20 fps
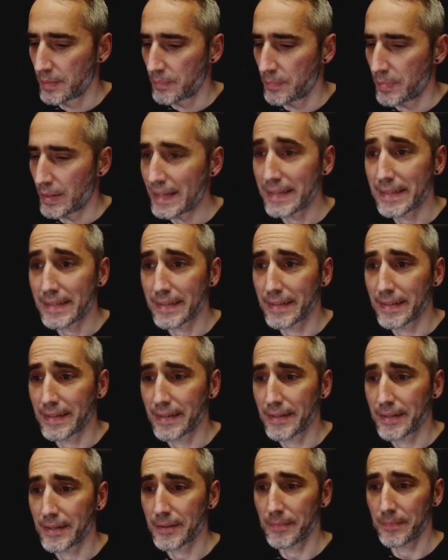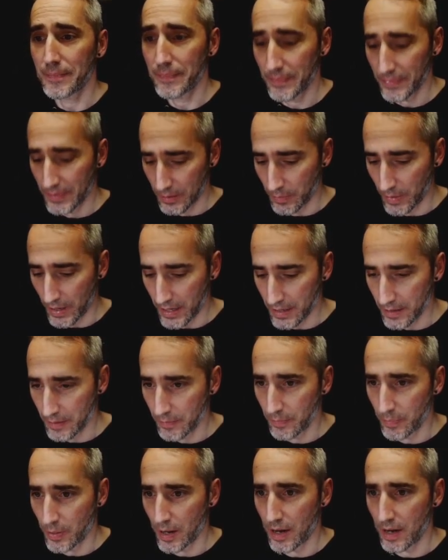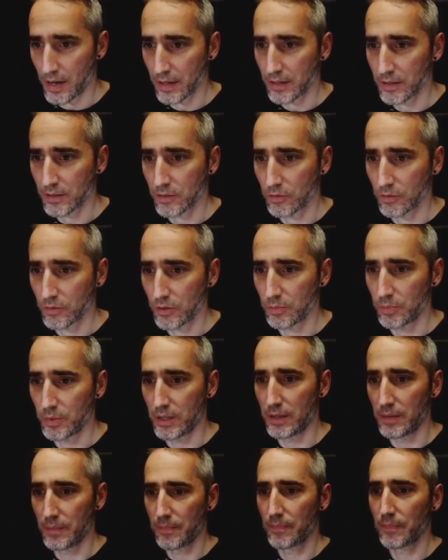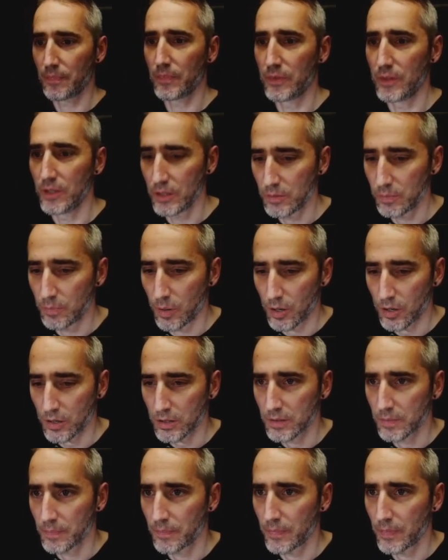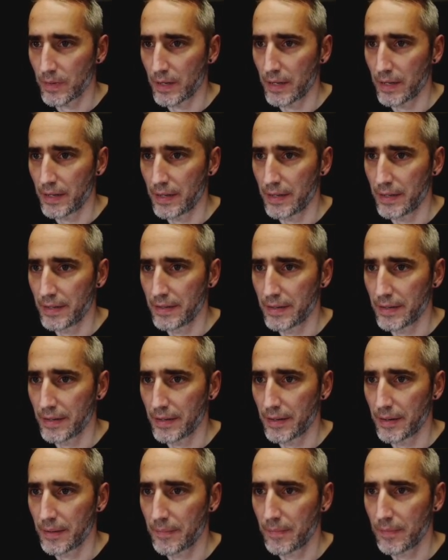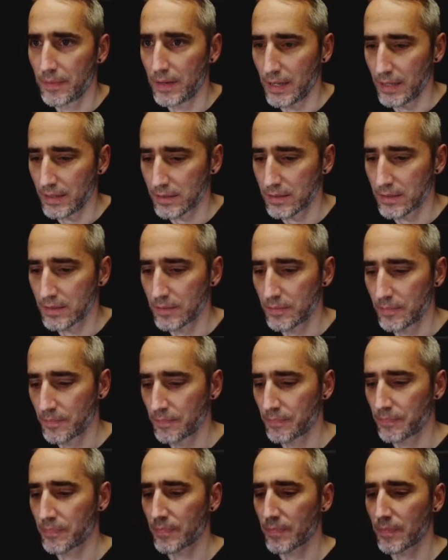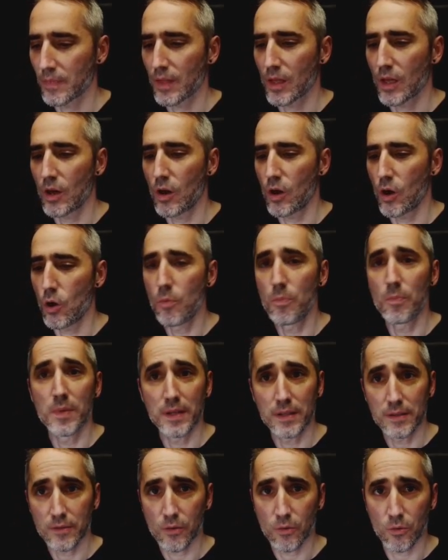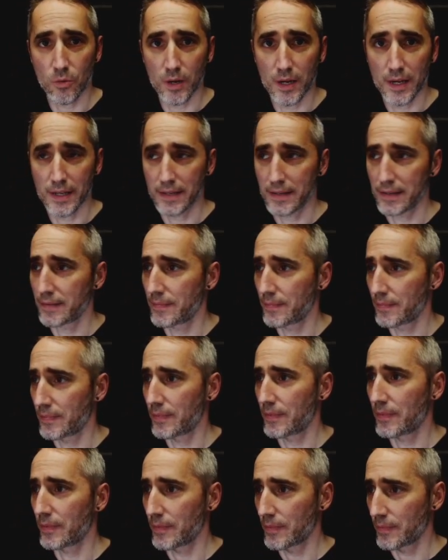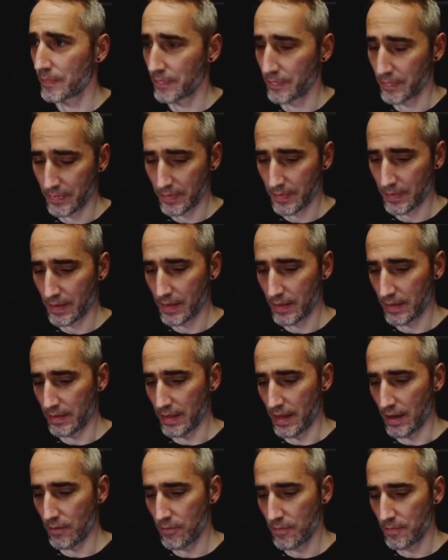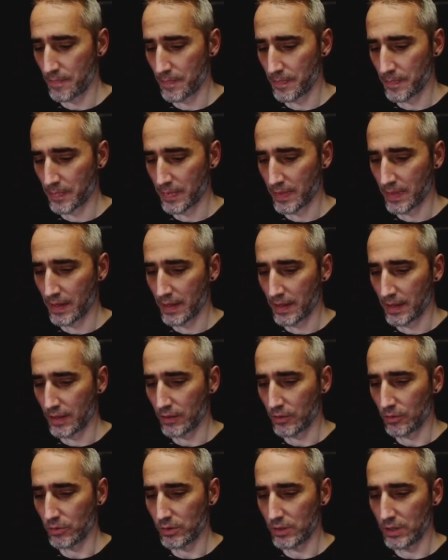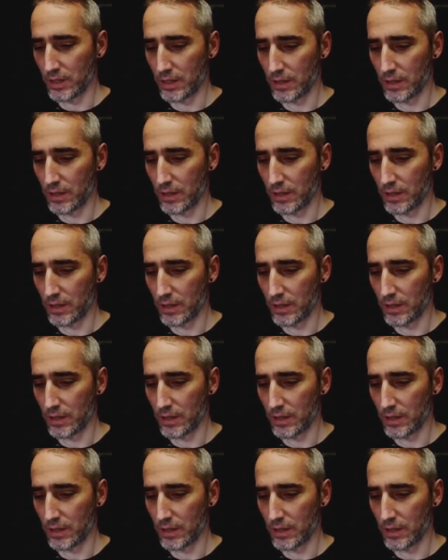But the main part is going to be this box, and let's open it right now to see